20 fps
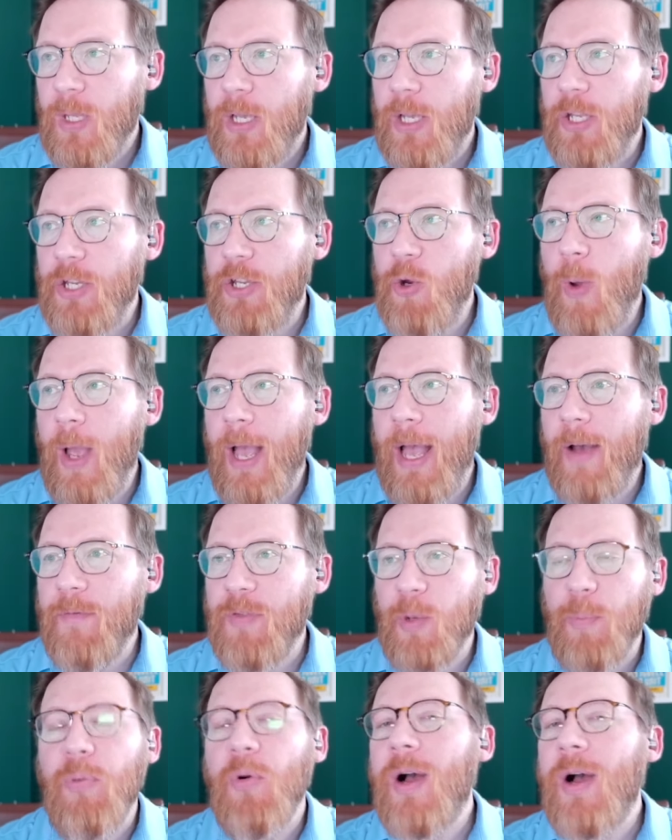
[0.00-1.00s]
You have
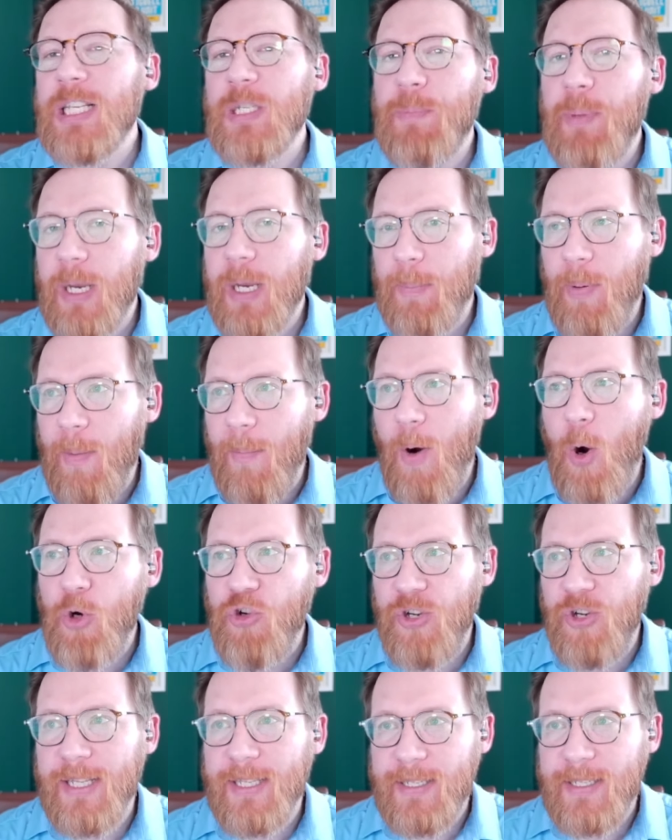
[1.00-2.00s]
the prospect
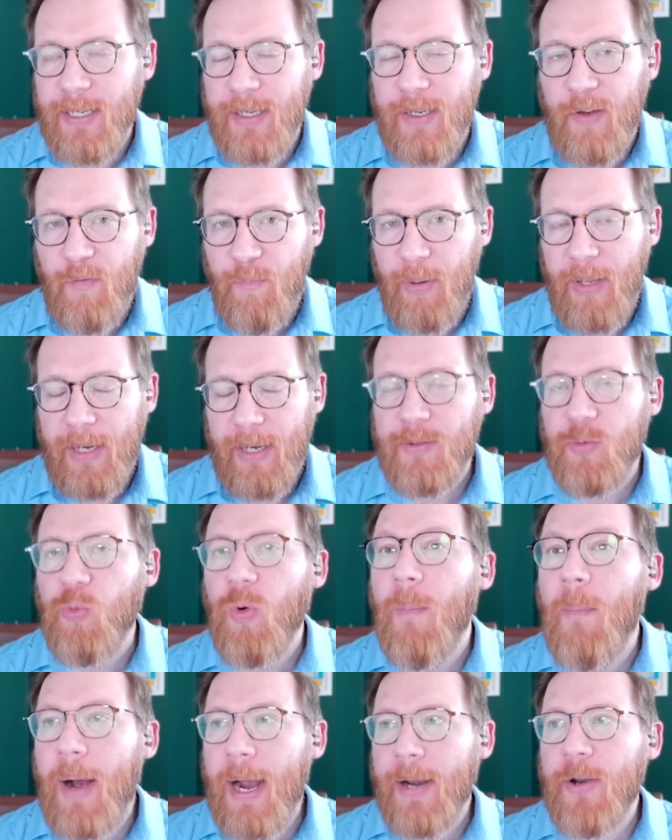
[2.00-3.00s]
promotion incentive picks.
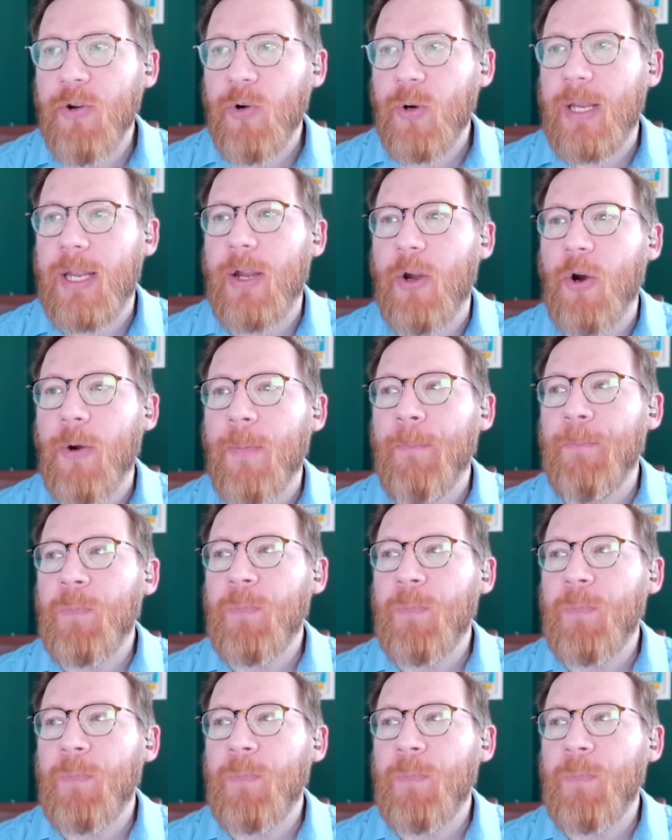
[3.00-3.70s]
Reminder here,